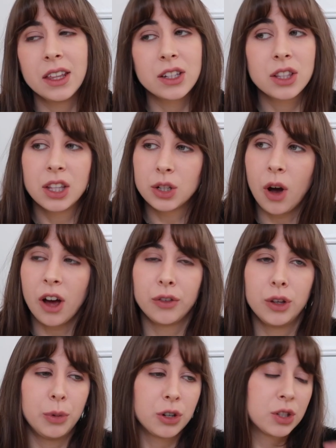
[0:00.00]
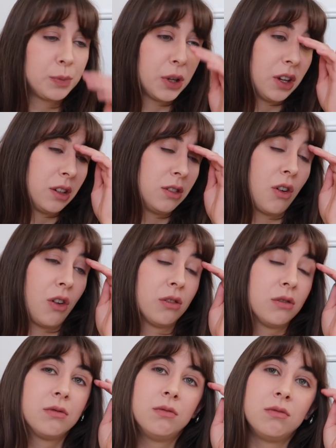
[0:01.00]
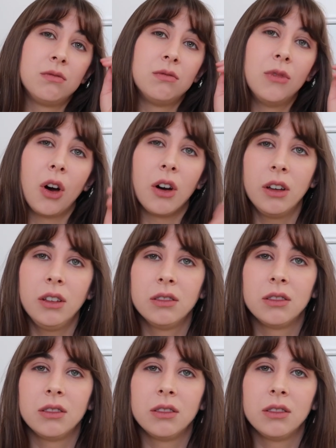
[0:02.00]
There's quite a few books, but not that